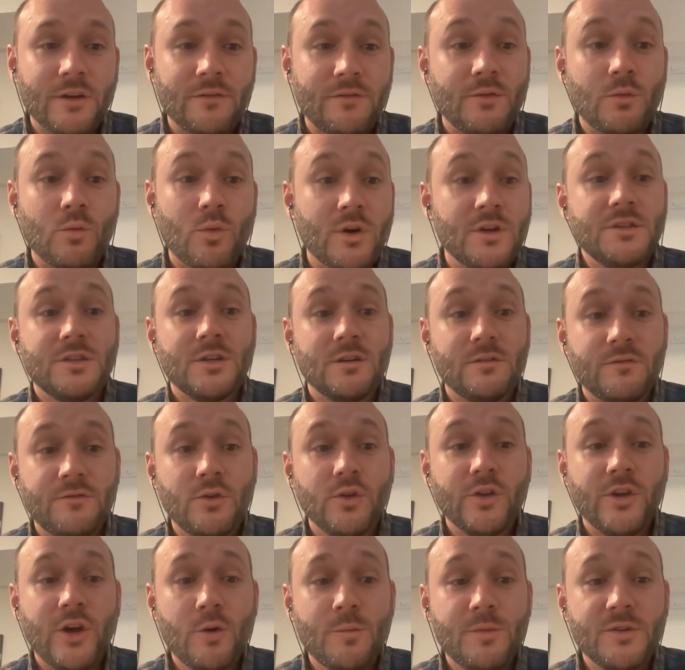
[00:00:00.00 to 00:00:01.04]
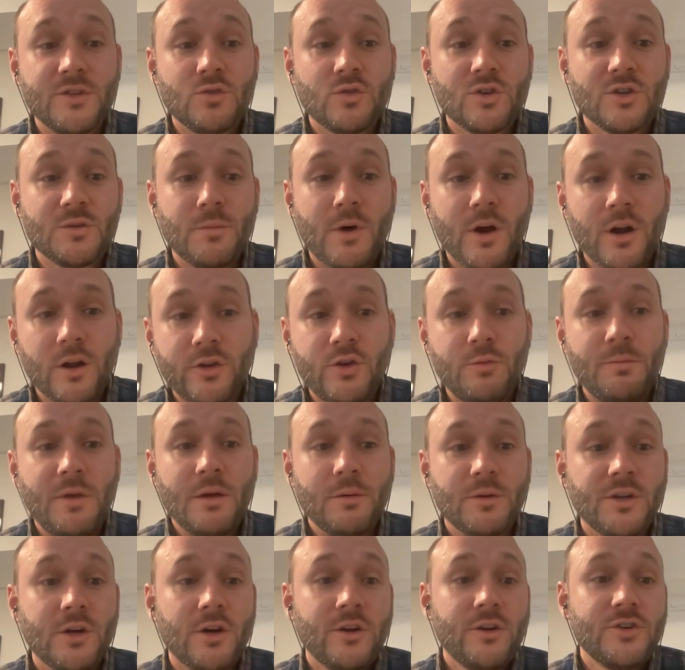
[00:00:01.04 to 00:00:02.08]
if it was a fully open source model, you'd
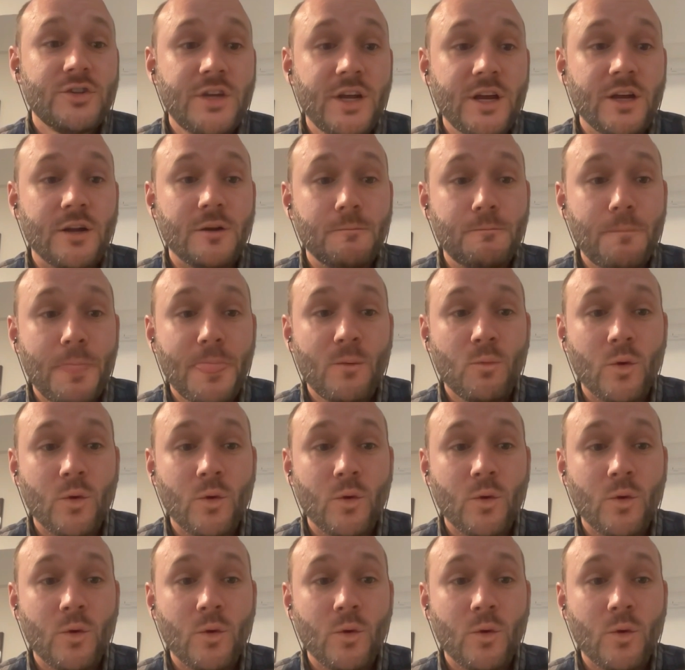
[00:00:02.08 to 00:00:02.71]
be able to understand